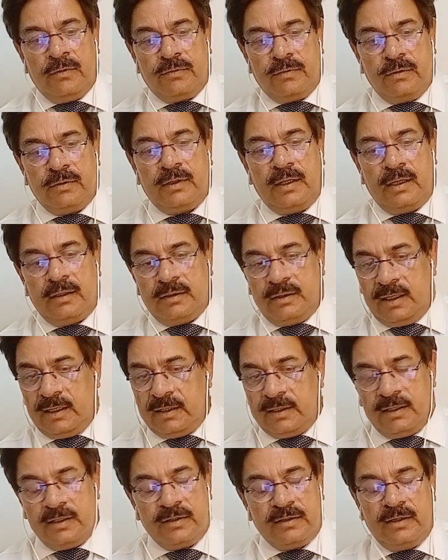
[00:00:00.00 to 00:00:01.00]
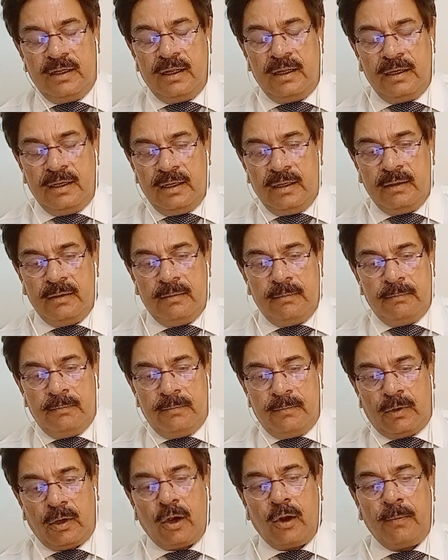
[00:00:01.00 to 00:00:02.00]
So that is the
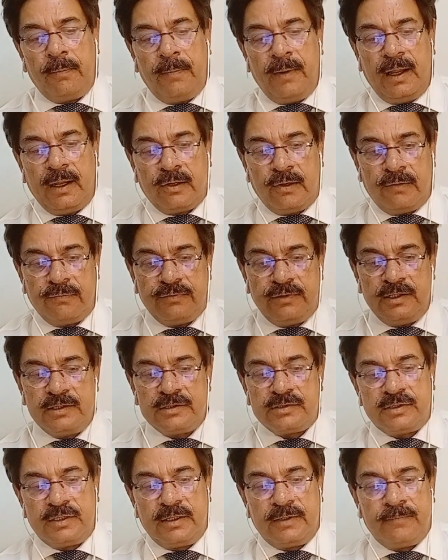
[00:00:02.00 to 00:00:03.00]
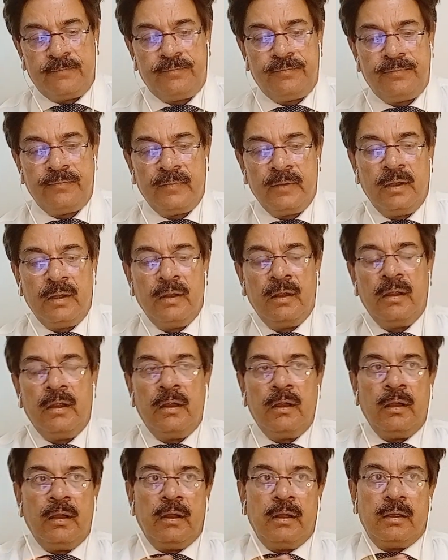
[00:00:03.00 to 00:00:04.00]
drawback of this thing.
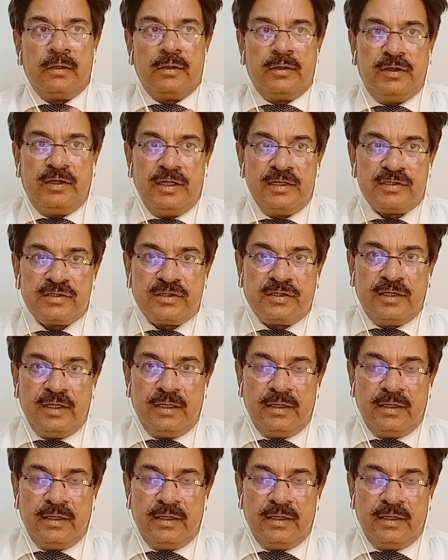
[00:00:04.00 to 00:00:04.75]
If